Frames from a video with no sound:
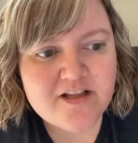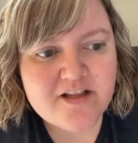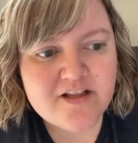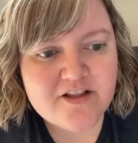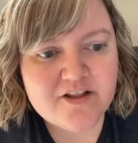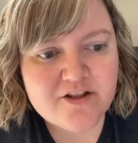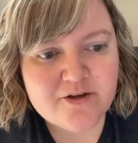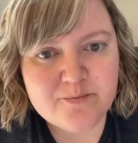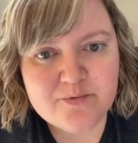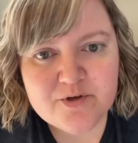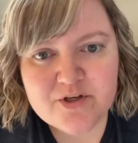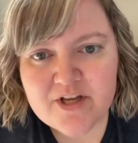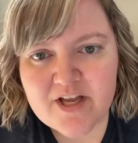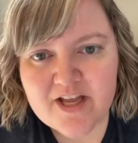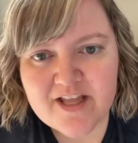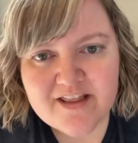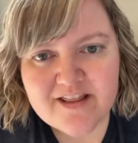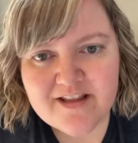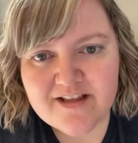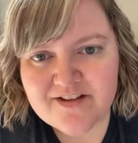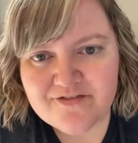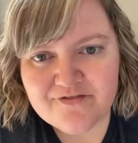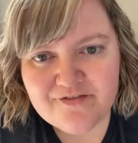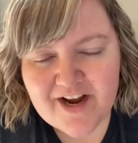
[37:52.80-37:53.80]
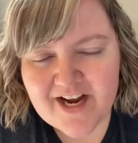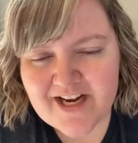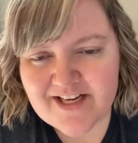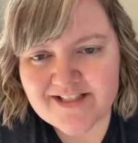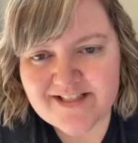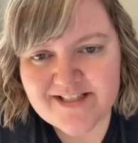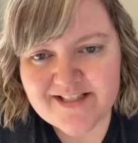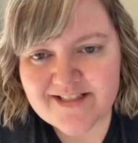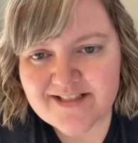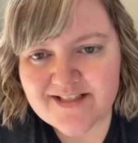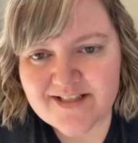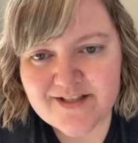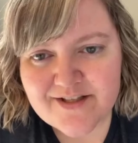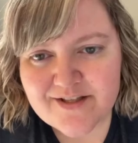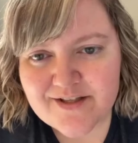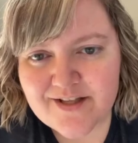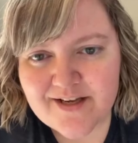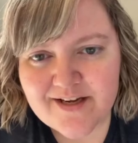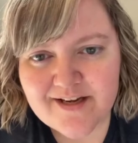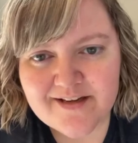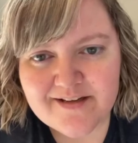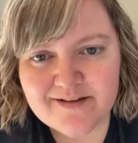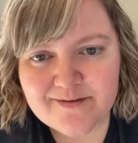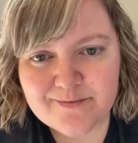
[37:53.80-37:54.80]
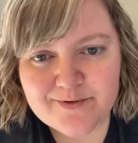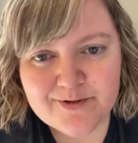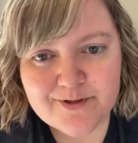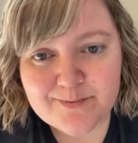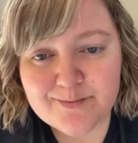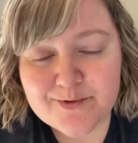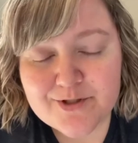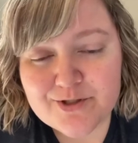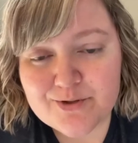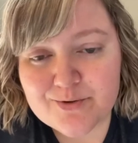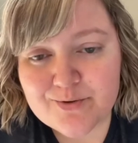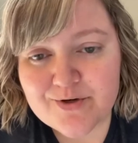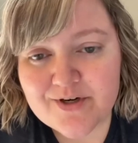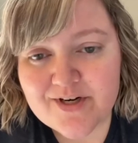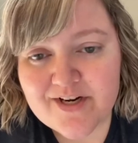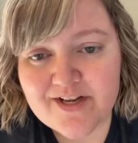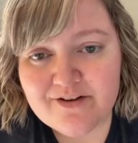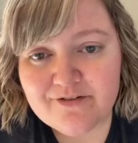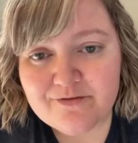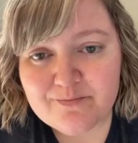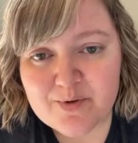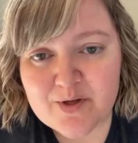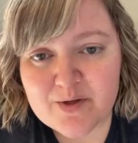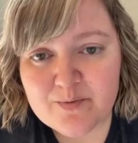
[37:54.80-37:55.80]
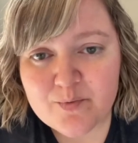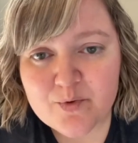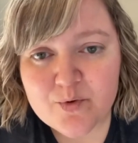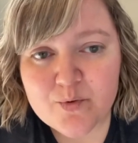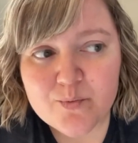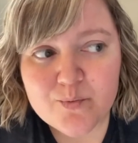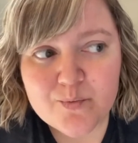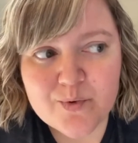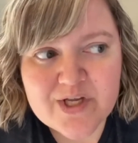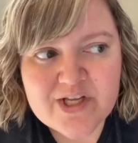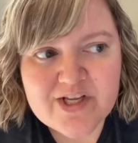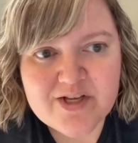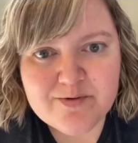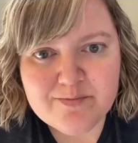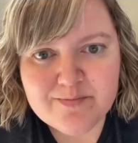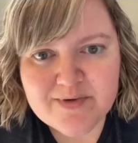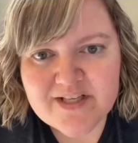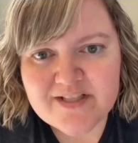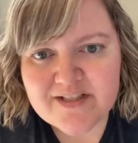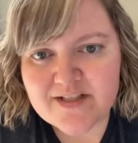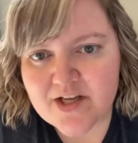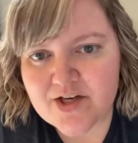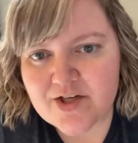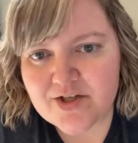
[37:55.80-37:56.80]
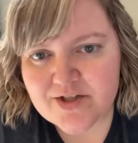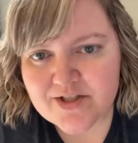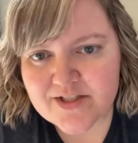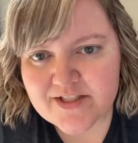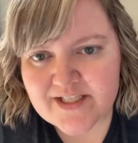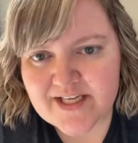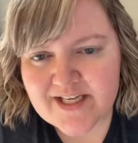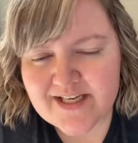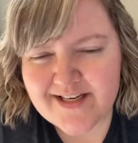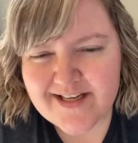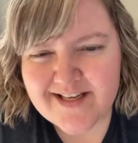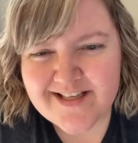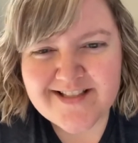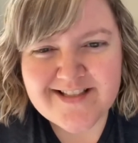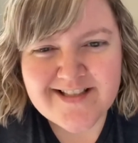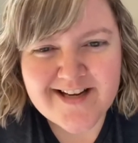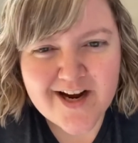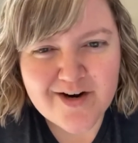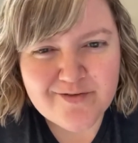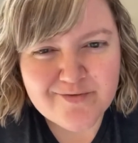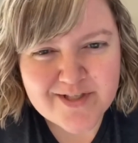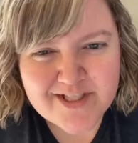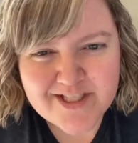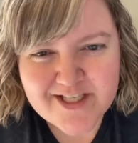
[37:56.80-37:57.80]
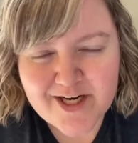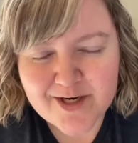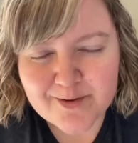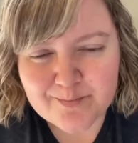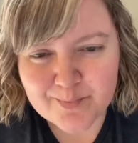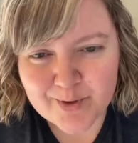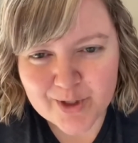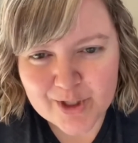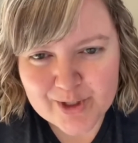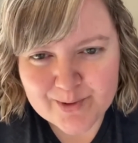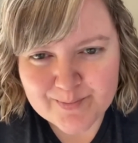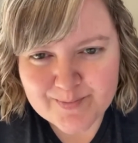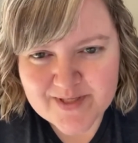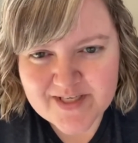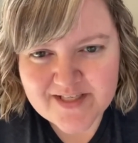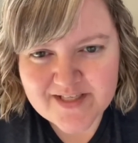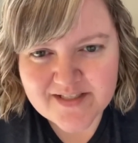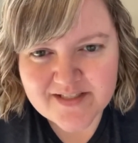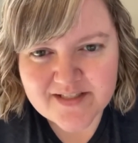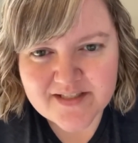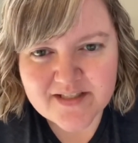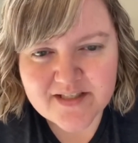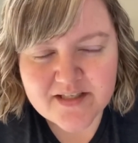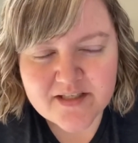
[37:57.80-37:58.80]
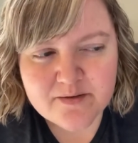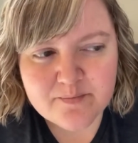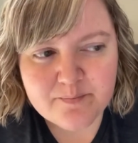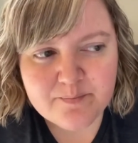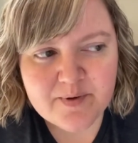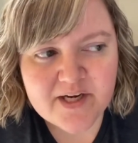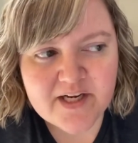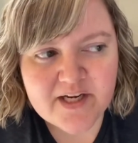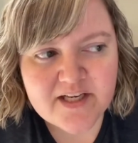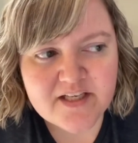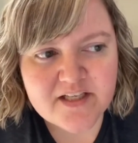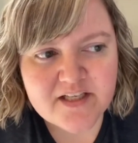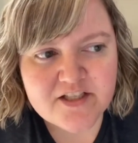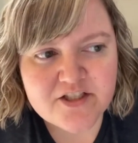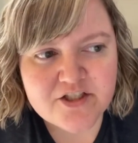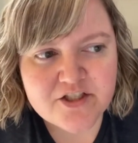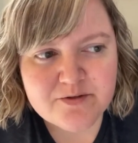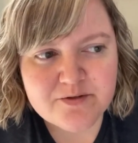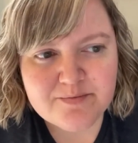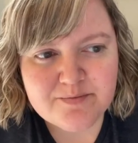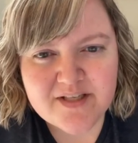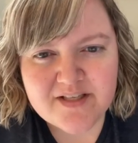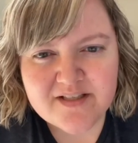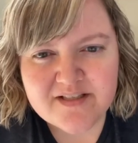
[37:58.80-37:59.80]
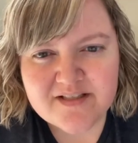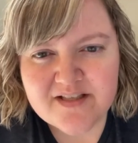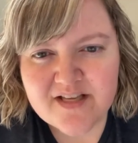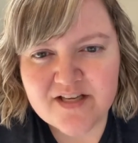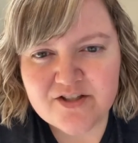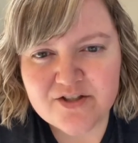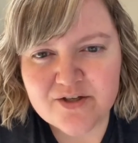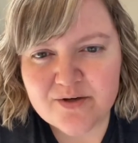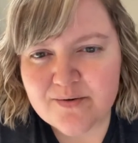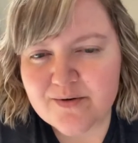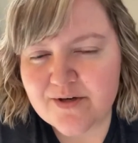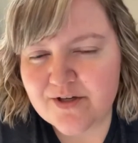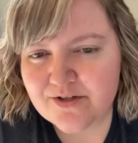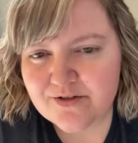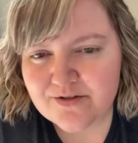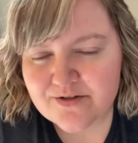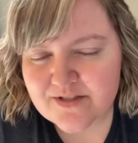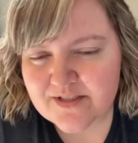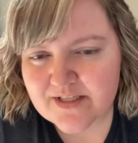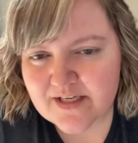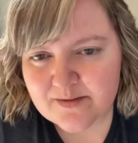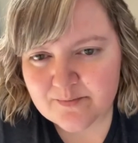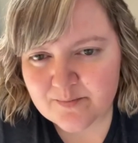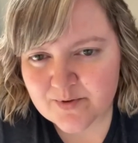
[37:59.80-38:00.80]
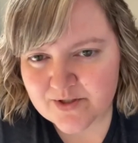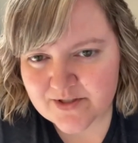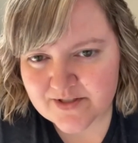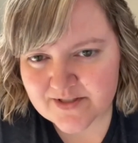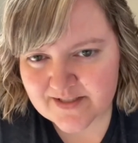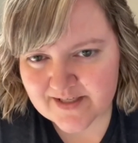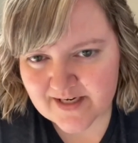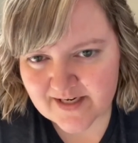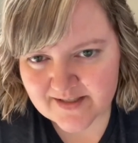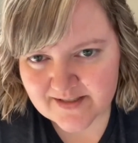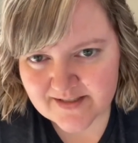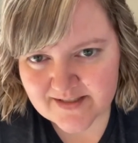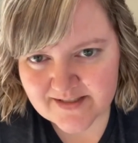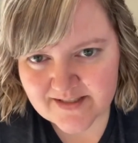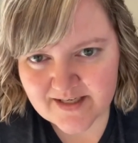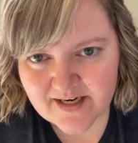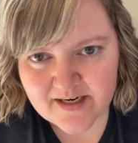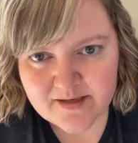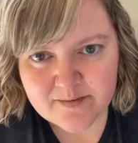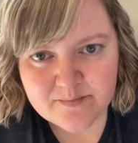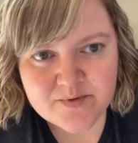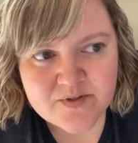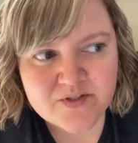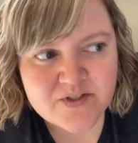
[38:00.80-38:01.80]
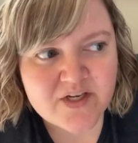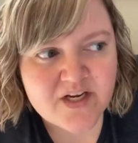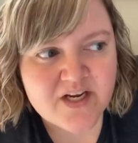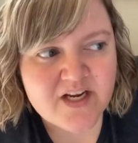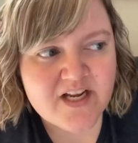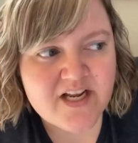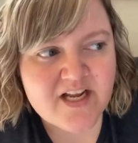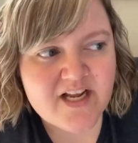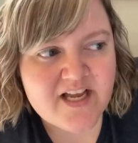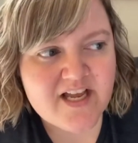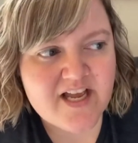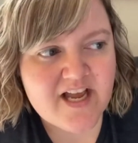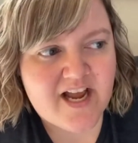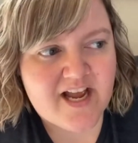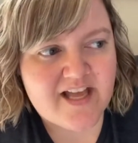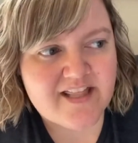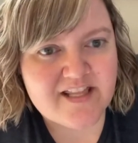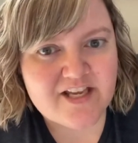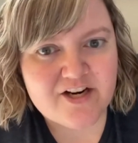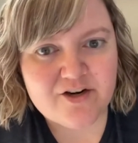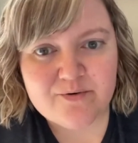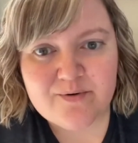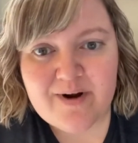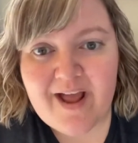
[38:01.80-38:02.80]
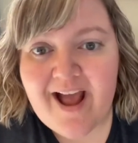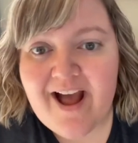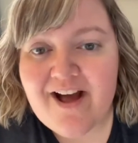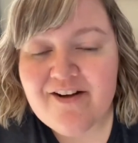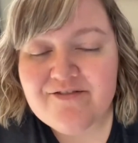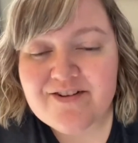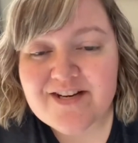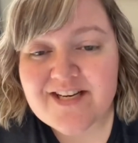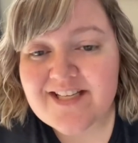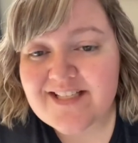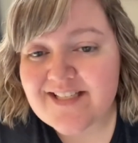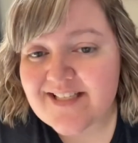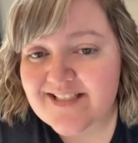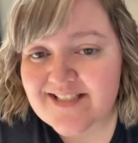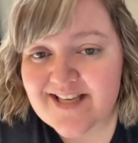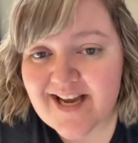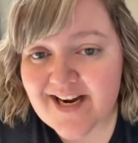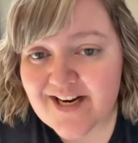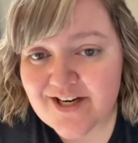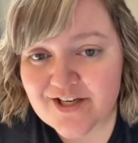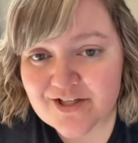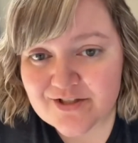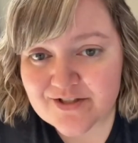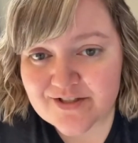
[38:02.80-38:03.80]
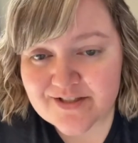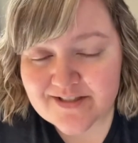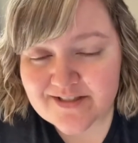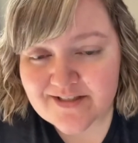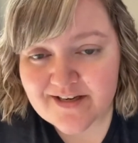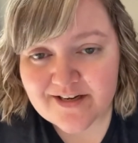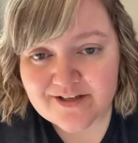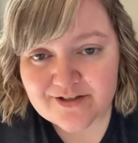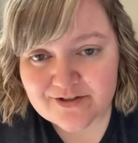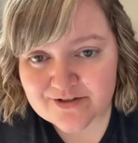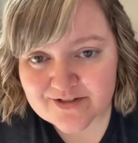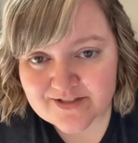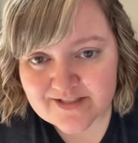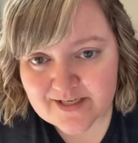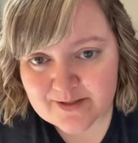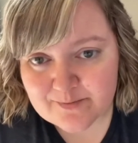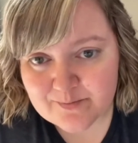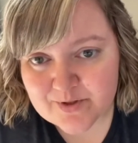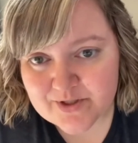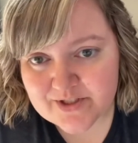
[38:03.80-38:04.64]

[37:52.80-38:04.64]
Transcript: And the fact is that the majority of people will misunderstand us, not really on purpose, but just because they don't understand personality types and they don't have any desire to understand